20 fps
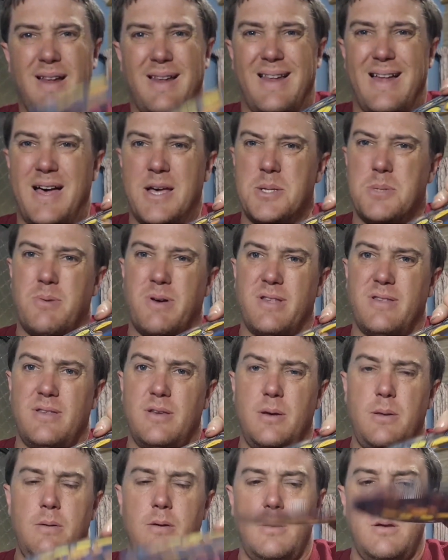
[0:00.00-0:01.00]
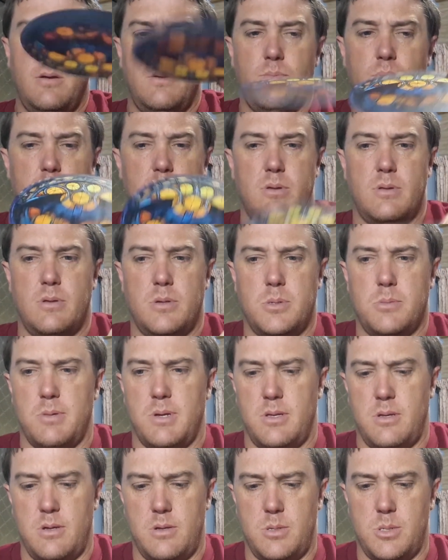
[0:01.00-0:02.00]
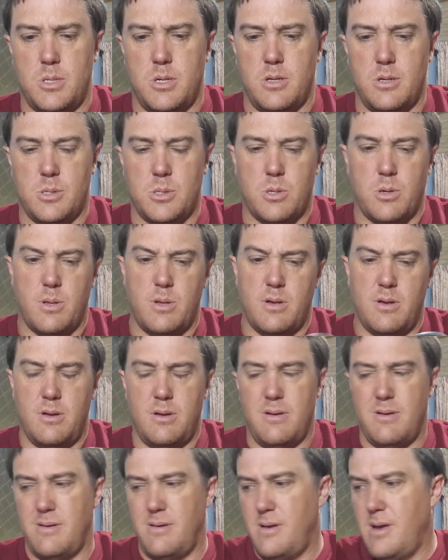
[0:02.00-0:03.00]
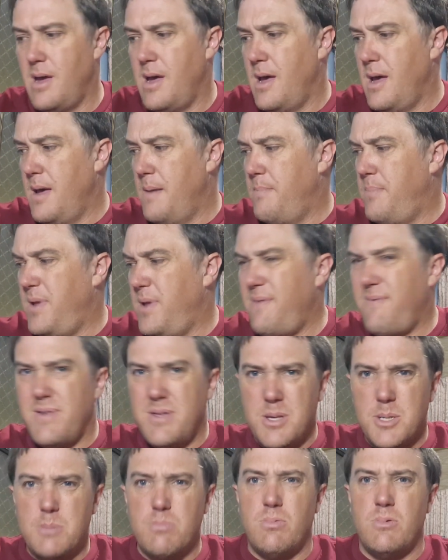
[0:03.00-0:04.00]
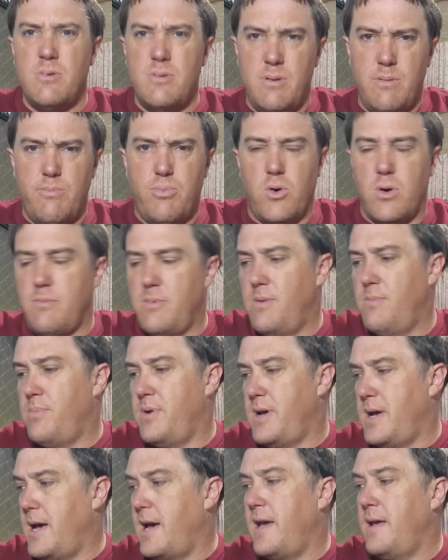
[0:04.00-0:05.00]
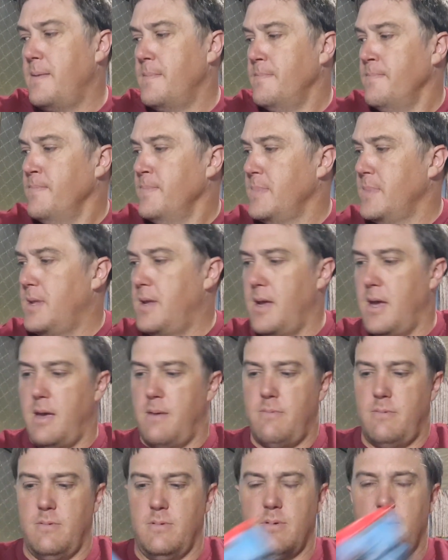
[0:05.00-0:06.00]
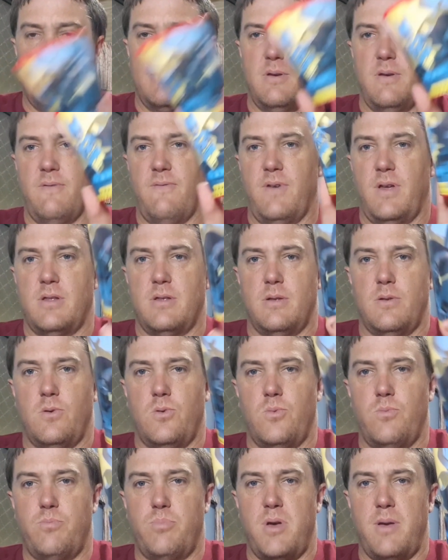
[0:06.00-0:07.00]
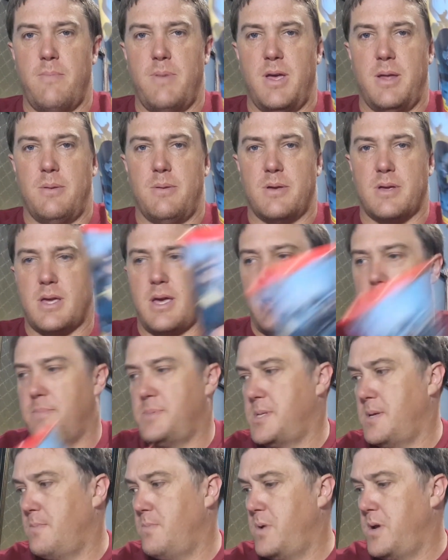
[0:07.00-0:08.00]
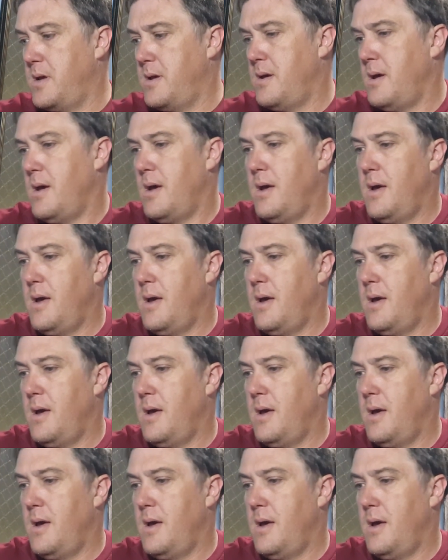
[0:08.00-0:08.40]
Last one did, but this one didn't, so that's kind of a bit of a disappointment. But hey, found a little Batman cup somewhere,